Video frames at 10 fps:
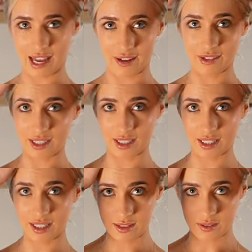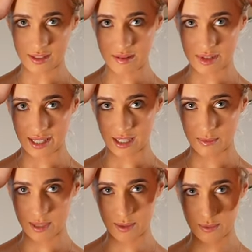hair, really. Let's see my
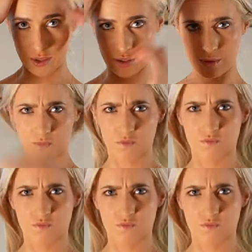Tinkerbell impression.